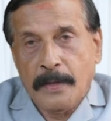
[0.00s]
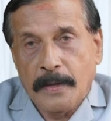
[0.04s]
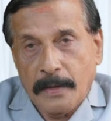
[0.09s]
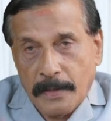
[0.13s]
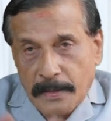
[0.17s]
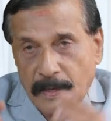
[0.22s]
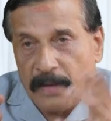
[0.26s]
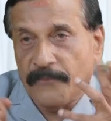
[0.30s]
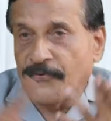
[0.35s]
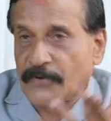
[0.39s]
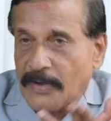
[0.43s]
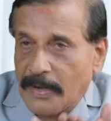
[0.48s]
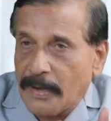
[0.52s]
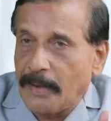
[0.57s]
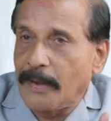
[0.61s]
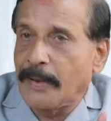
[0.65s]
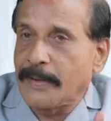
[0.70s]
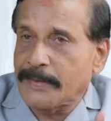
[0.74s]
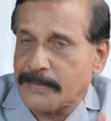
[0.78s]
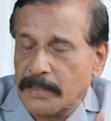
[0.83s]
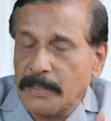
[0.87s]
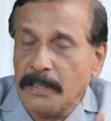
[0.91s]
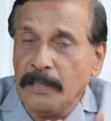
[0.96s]
referral
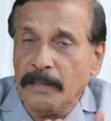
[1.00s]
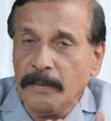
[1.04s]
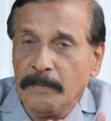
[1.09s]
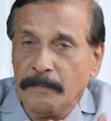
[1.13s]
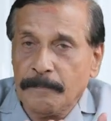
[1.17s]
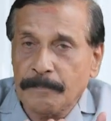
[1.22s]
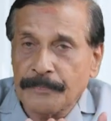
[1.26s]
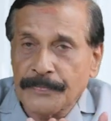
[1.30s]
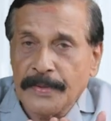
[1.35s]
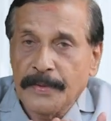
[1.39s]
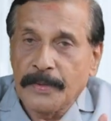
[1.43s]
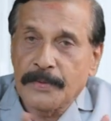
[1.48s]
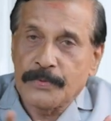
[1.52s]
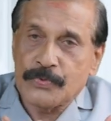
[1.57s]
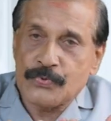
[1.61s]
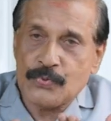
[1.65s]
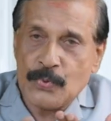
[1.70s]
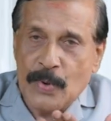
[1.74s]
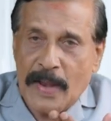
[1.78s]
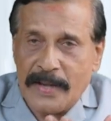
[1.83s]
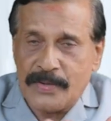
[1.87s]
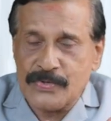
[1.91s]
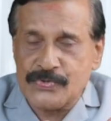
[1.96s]
letter,
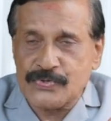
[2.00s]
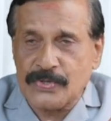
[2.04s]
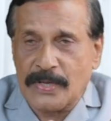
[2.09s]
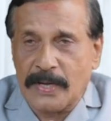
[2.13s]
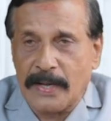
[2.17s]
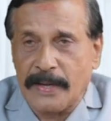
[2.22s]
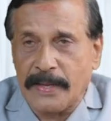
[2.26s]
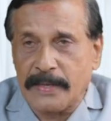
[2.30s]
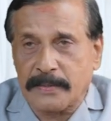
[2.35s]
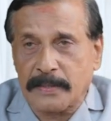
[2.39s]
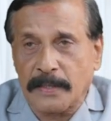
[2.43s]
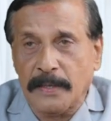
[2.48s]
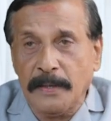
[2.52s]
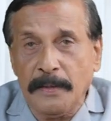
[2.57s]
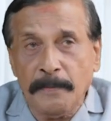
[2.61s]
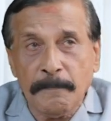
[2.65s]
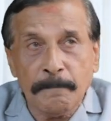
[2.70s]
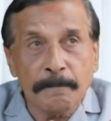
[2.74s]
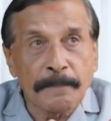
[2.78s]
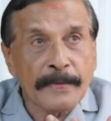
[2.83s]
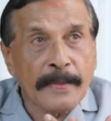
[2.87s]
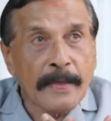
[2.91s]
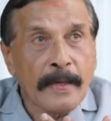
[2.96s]
transfer letter,
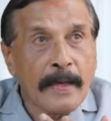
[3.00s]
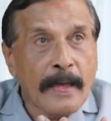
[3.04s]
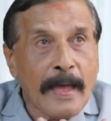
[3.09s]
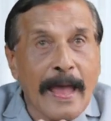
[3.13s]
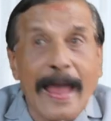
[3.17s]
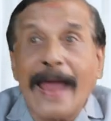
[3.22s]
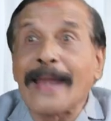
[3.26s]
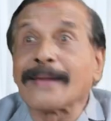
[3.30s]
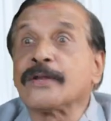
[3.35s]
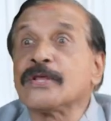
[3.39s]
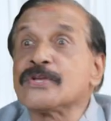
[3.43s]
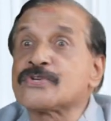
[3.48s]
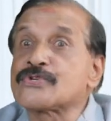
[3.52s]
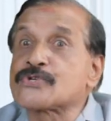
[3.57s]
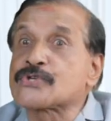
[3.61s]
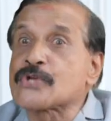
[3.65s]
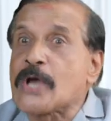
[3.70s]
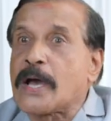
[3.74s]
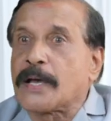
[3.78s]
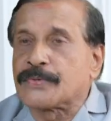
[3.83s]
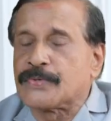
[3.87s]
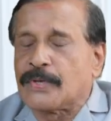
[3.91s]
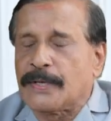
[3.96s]
and
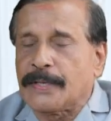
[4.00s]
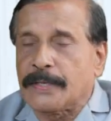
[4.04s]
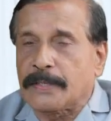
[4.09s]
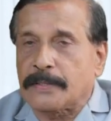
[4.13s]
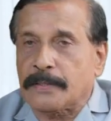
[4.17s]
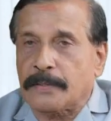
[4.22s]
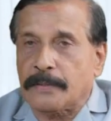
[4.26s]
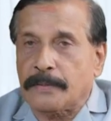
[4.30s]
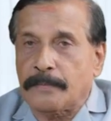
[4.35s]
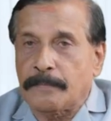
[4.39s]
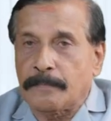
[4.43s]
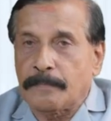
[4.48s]
discharge letter.